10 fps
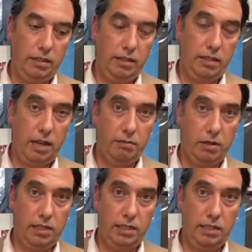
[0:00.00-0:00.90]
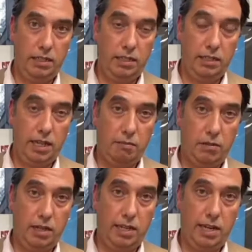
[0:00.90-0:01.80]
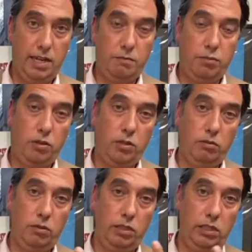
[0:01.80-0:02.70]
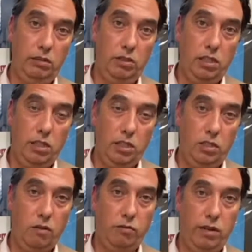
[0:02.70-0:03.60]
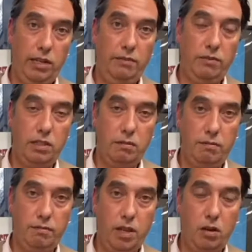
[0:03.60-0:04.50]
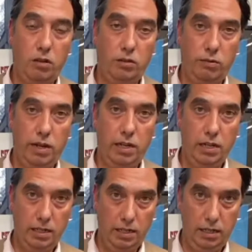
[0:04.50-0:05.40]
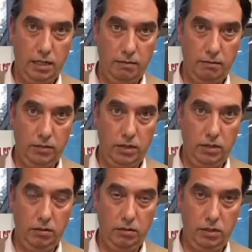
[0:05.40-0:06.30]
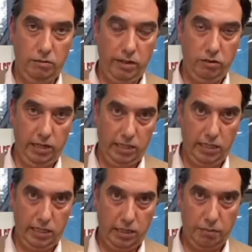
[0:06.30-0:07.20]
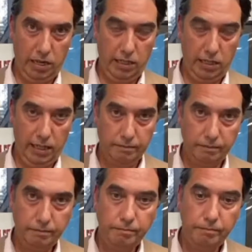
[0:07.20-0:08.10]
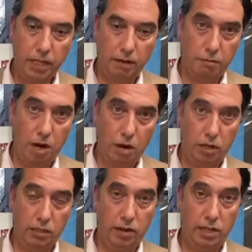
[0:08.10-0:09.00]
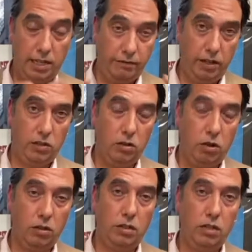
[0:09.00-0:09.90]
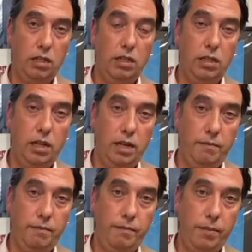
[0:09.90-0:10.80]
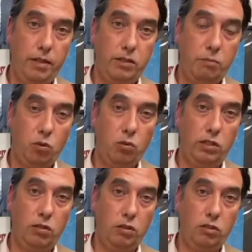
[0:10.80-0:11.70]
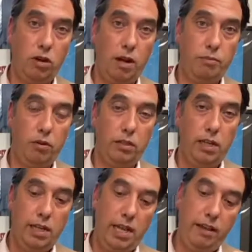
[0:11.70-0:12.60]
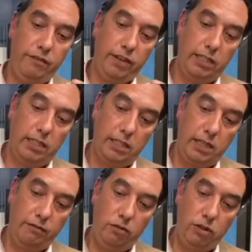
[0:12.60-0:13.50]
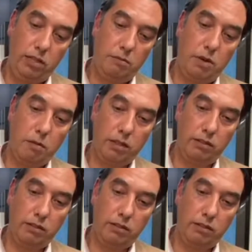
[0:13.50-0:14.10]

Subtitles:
stabilizer, it is possible to use software and even some hardware to increase the stability of a mobile device if it's not supported on a tripod. If you're using a mobile